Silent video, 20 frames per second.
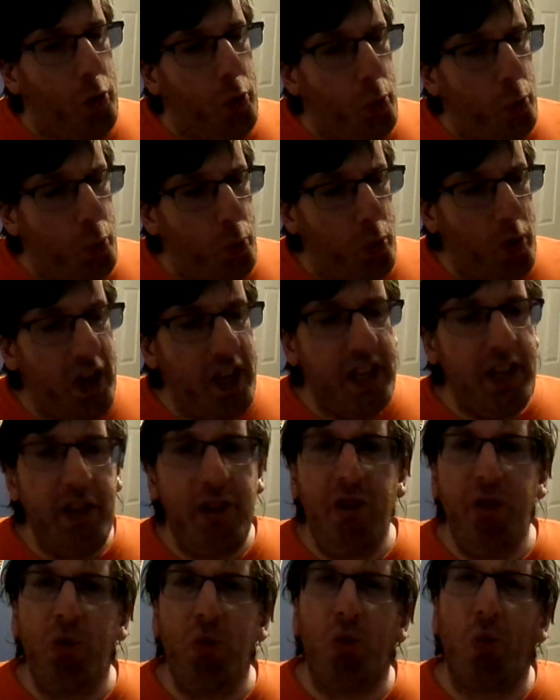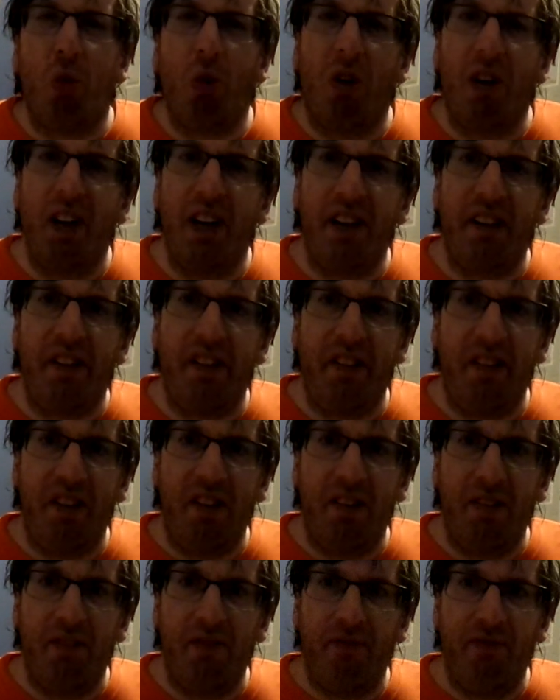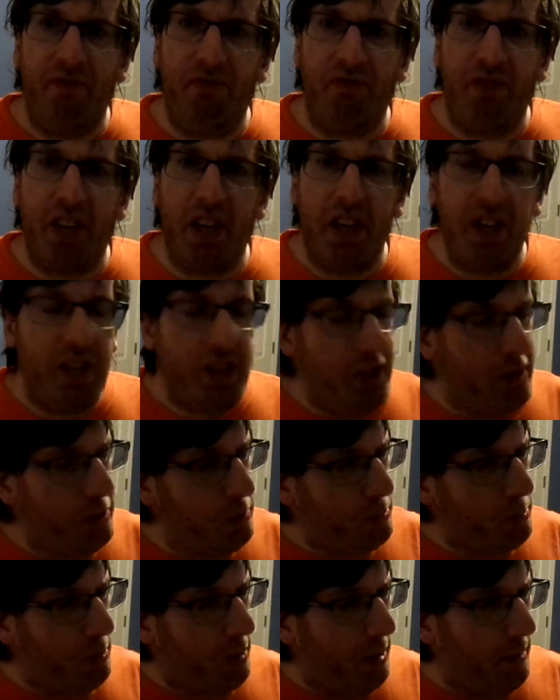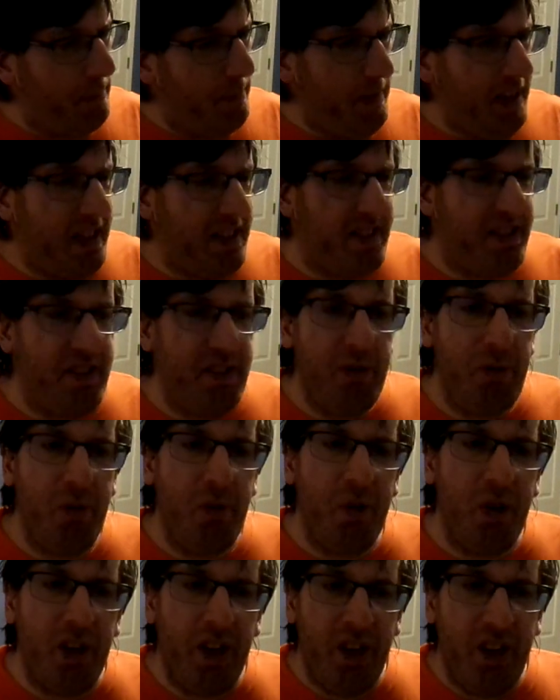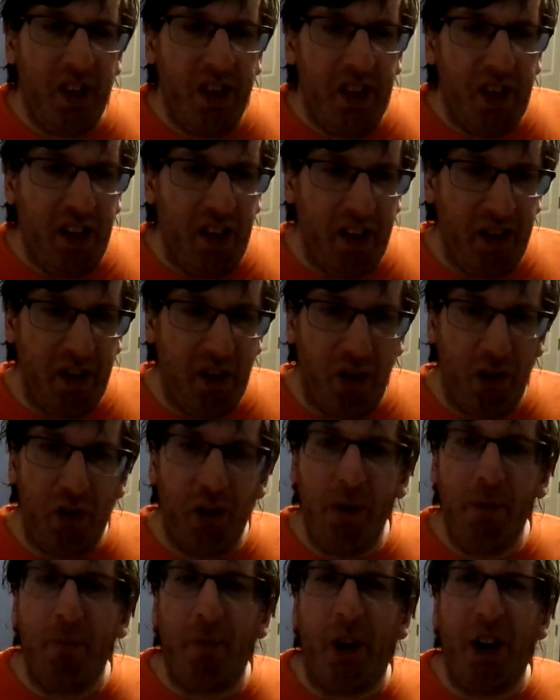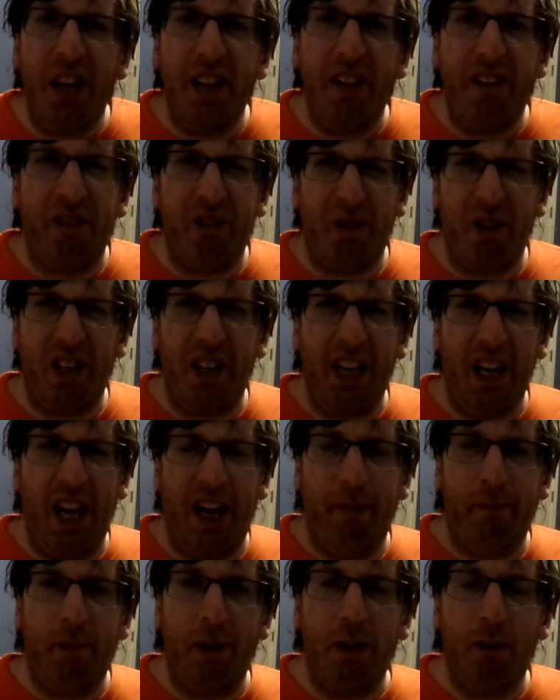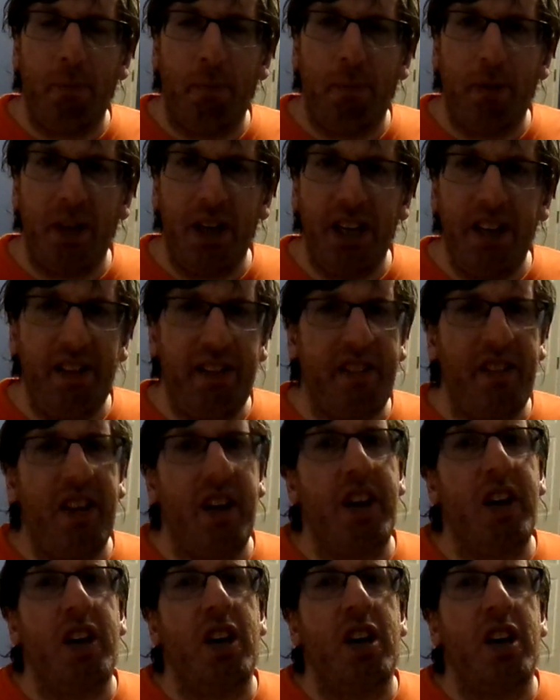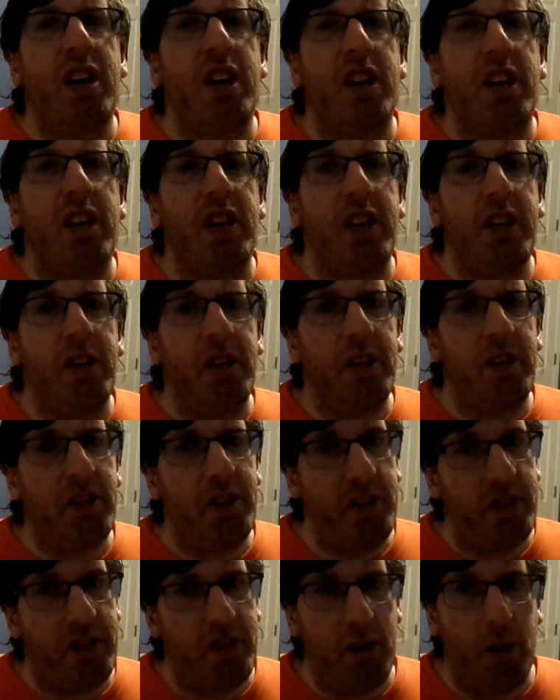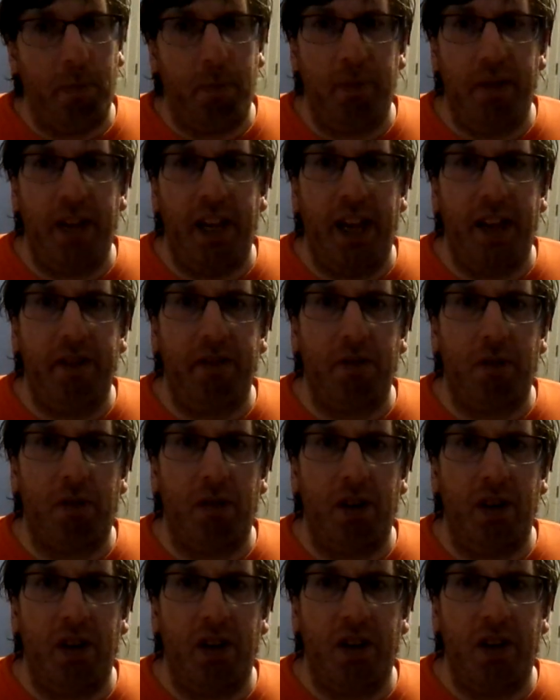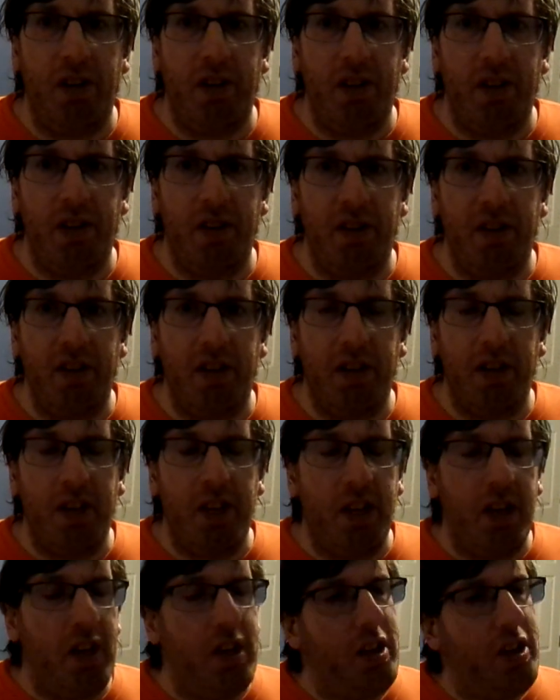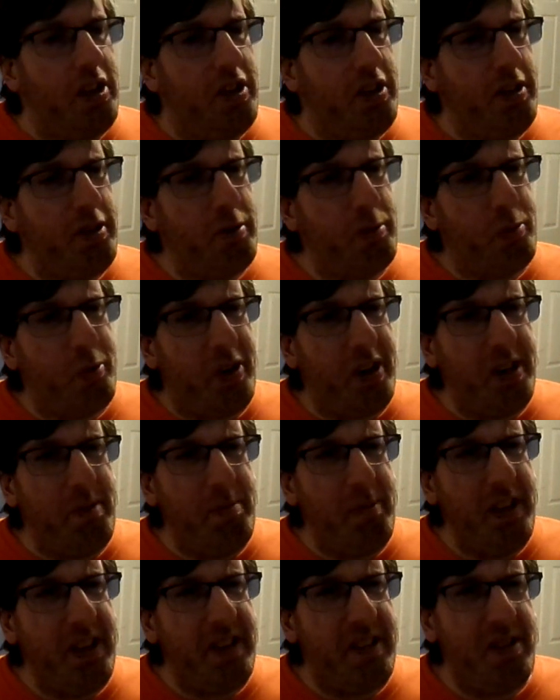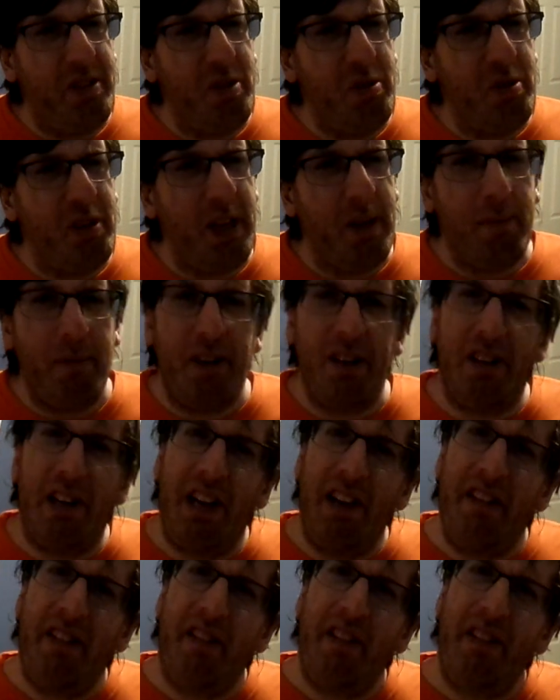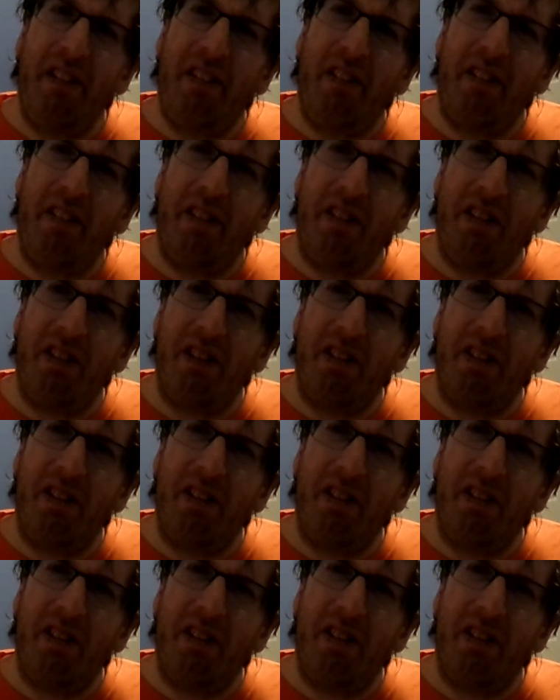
what you want. You want me to earn money so I can have my own place? You just open that door. You want me to get my license?